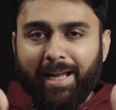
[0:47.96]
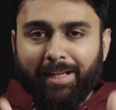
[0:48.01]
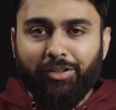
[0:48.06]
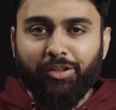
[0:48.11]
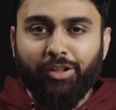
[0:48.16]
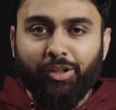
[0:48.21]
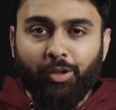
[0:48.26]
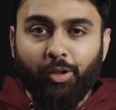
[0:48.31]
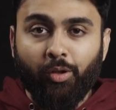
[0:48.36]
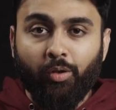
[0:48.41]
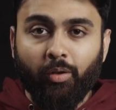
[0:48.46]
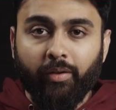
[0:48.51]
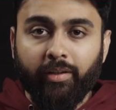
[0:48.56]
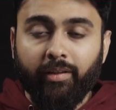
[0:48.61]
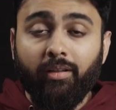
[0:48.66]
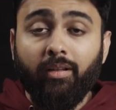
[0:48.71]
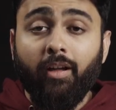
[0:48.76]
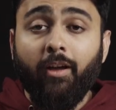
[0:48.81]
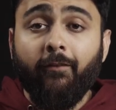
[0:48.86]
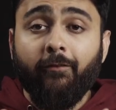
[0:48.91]
back to the
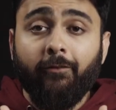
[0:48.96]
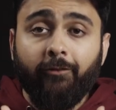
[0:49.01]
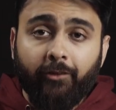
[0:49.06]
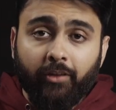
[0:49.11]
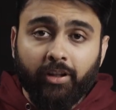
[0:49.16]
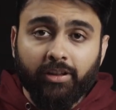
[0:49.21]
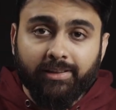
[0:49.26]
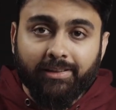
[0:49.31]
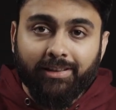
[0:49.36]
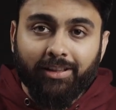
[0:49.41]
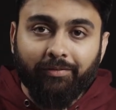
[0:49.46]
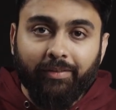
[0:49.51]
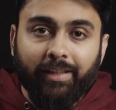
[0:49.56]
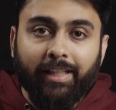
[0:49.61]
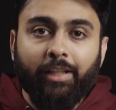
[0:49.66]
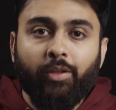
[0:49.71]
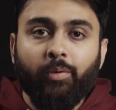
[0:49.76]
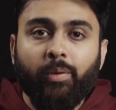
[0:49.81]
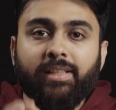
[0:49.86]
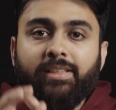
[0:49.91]
tutorial, first we
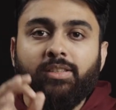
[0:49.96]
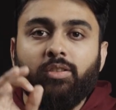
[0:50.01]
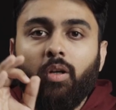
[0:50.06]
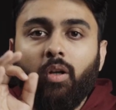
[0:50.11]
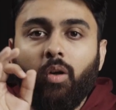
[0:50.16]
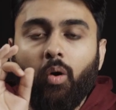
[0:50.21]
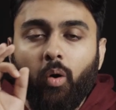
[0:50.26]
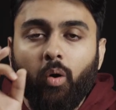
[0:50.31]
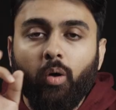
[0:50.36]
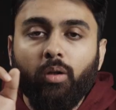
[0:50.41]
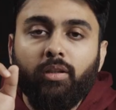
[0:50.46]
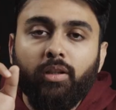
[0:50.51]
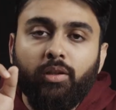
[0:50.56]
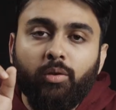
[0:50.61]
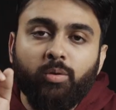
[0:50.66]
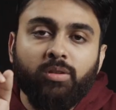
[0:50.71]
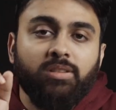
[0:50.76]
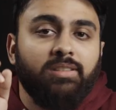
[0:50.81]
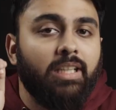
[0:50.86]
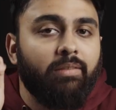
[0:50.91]
need to install all the
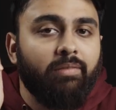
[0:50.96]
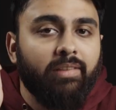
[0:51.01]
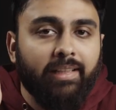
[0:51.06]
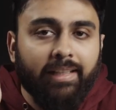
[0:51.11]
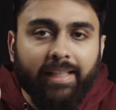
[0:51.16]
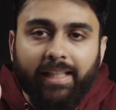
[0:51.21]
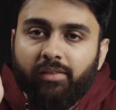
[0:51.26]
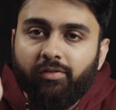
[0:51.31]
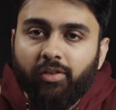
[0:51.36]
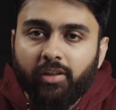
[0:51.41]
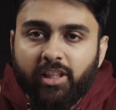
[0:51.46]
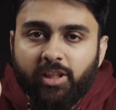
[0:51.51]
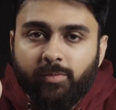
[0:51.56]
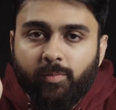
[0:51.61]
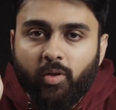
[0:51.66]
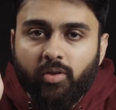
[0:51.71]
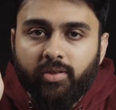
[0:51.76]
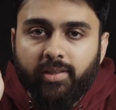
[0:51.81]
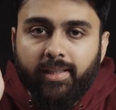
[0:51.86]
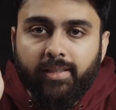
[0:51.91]
tools that we need for this
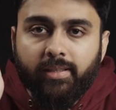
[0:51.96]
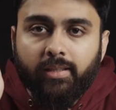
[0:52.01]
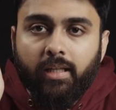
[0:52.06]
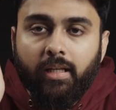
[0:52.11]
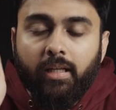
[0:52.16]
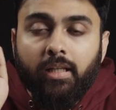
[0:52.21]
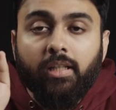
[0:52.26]
process.